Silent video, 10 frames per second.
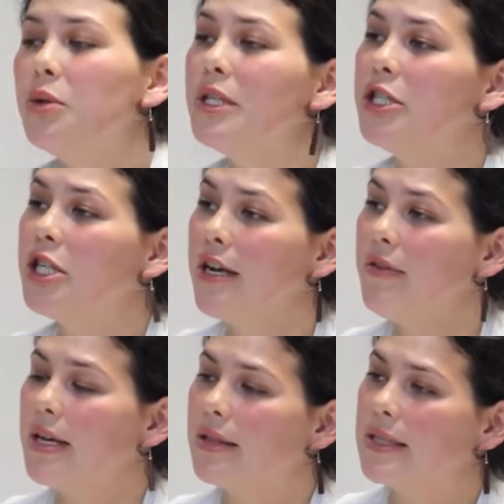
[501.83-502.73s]
to
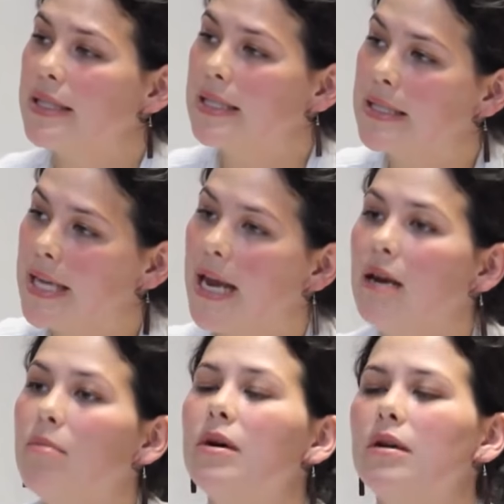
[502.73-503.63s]
achieving the
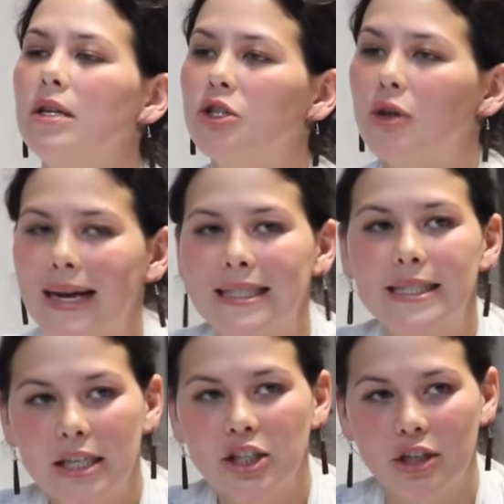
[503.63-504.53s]
sustainable
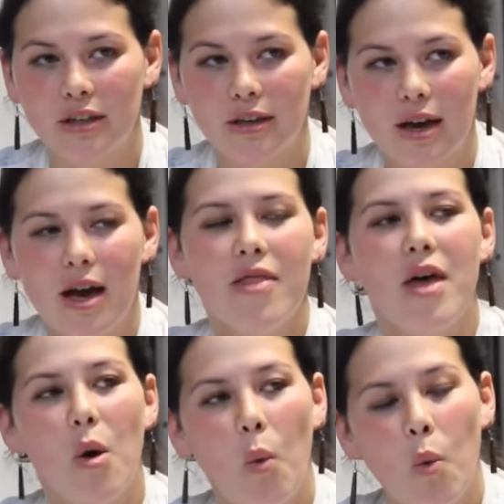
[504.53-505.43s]
transition
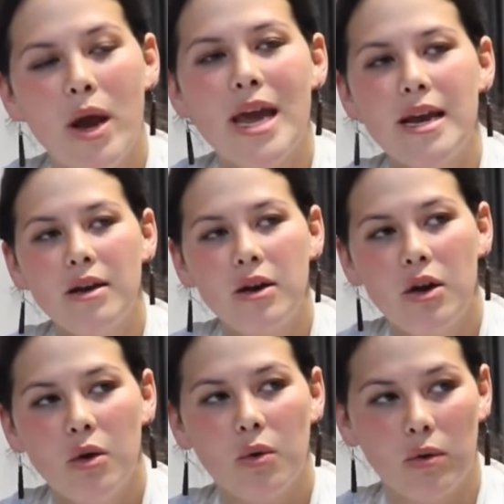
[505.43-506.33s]
that we
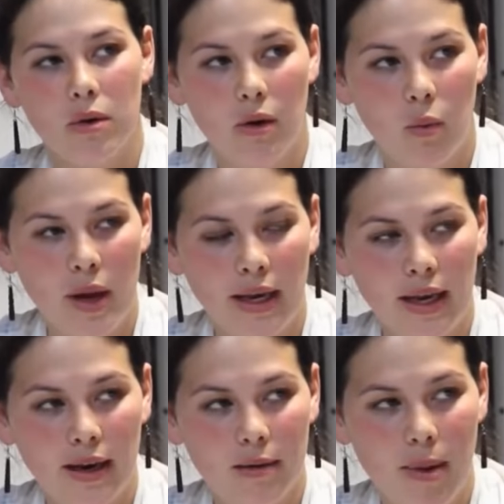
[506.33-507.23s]
knew we
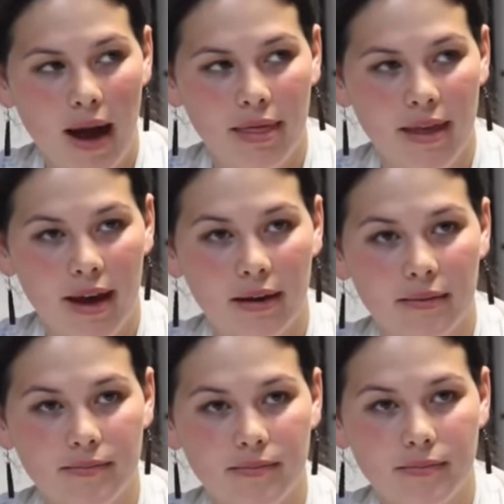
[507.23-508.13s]
needed back then.